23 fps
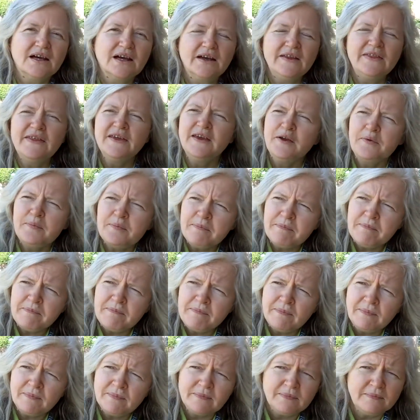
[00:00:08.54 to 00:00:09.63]
I think
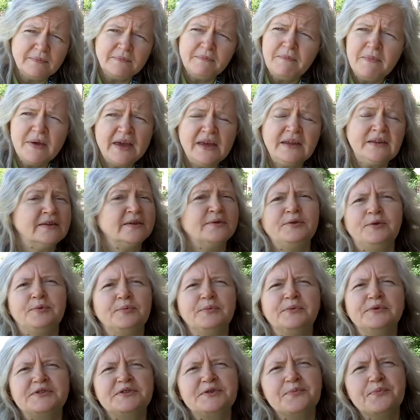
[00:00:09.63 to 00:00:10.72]
main and the
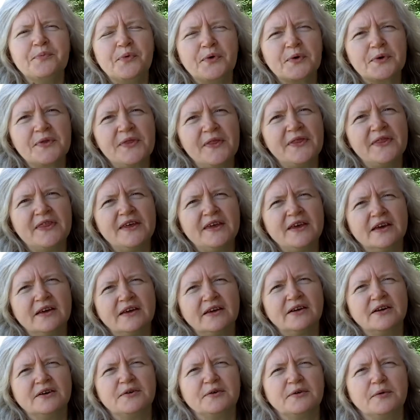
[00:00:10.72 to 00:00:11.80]
most important
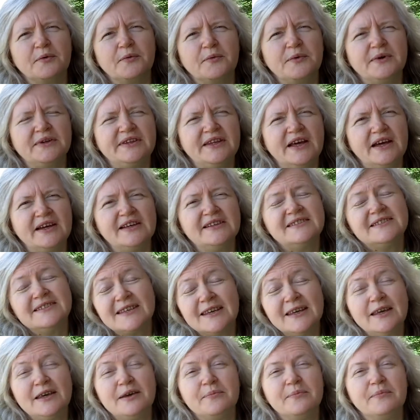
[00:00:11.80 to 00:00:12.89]
thing what
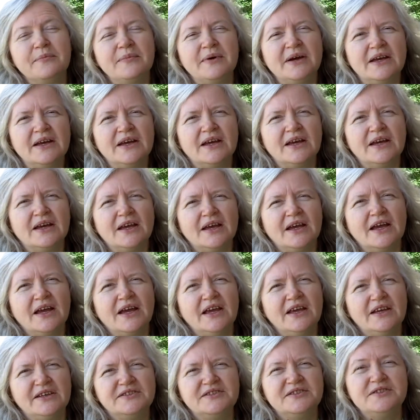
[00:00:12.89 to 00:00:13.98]
ISSEEM
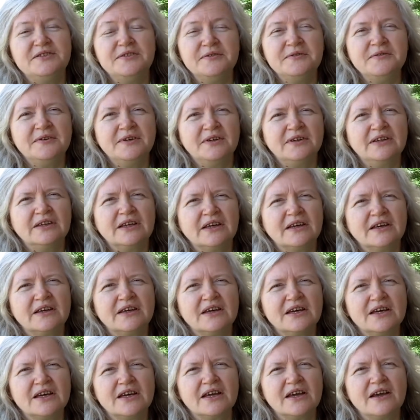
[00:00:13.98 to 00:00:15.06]
is doing,
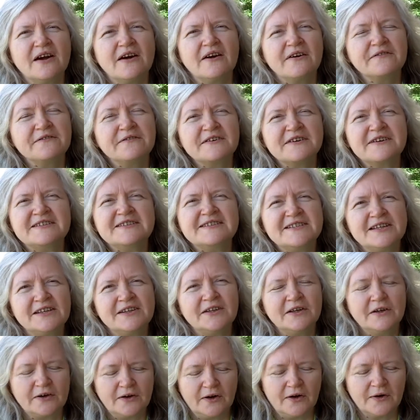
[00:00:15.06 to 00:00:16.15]
conference
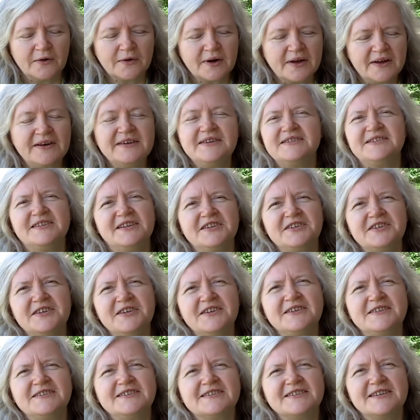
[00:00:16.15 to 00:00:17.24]
and our
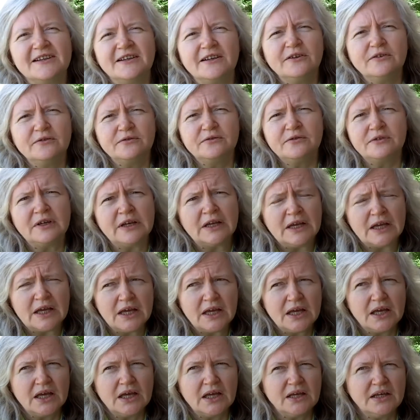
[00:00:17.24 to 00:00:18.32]
organization itself,
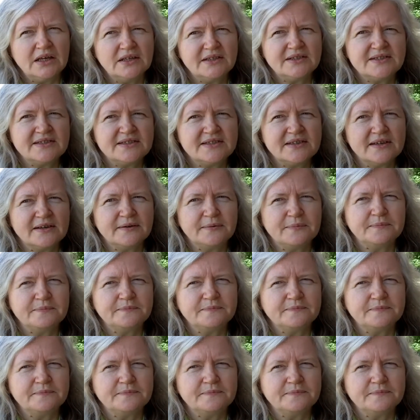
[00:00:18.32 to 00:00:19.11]
is